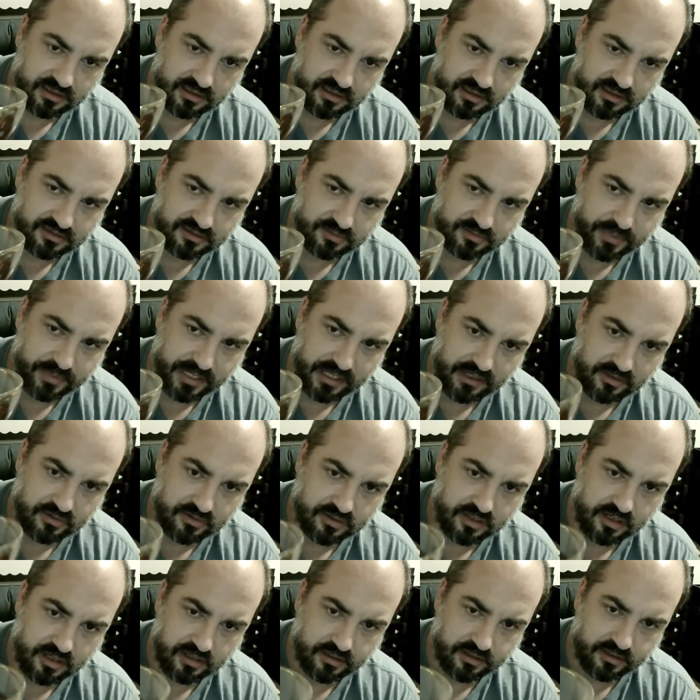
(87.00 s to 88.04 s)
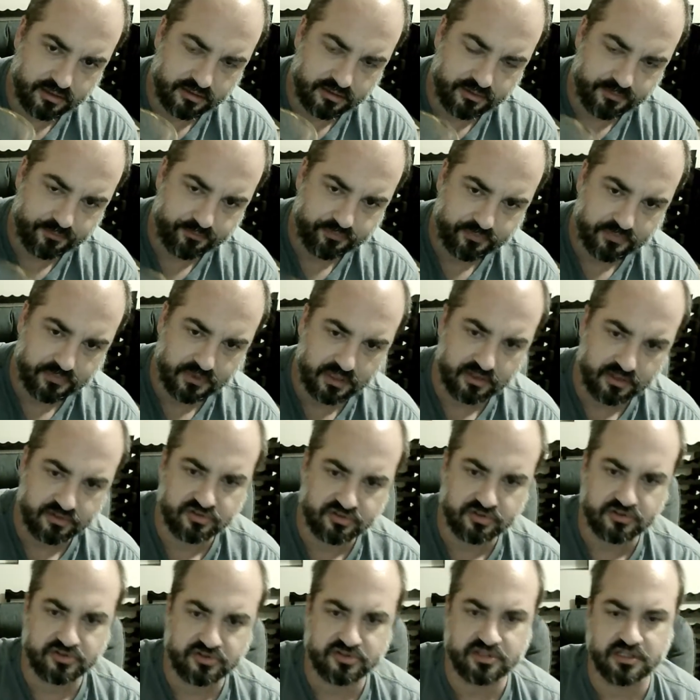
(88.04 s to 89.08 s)
it's pale colored.
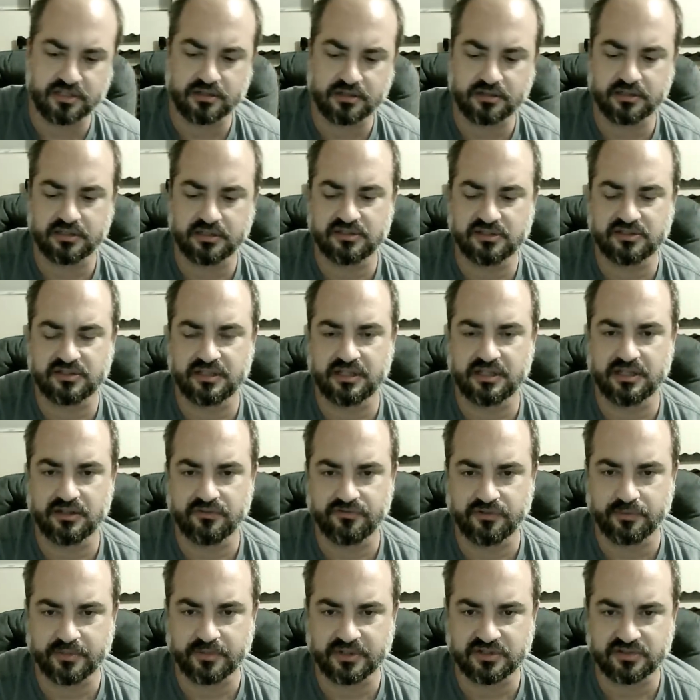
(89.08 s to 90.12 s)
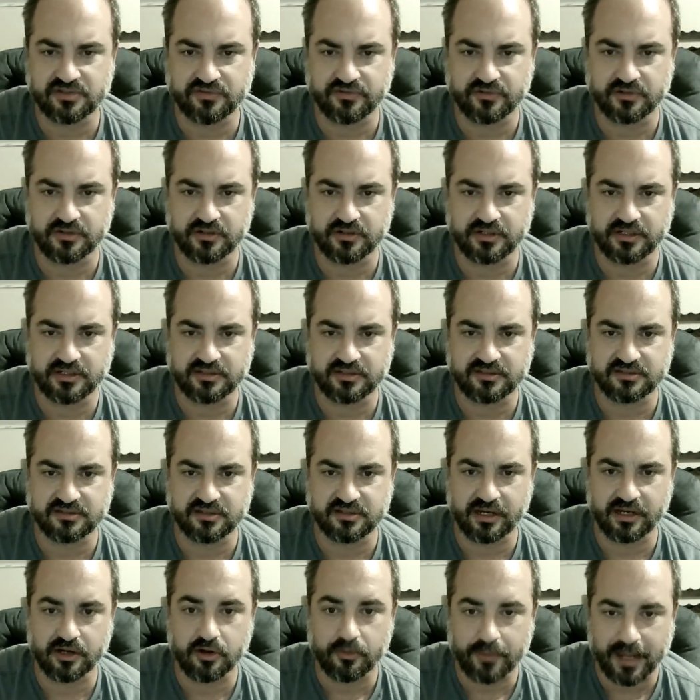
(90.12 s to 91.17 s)
Sercial is infamous for its
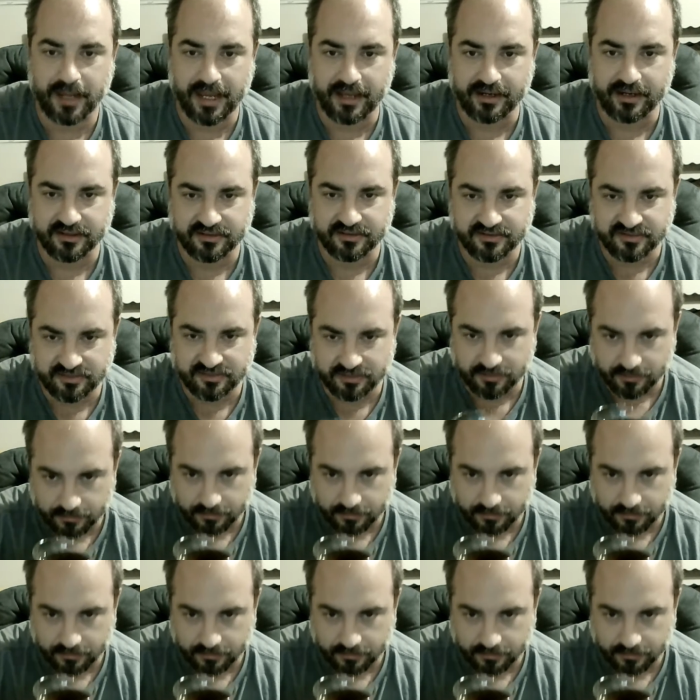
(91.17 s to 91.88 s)
aromatics.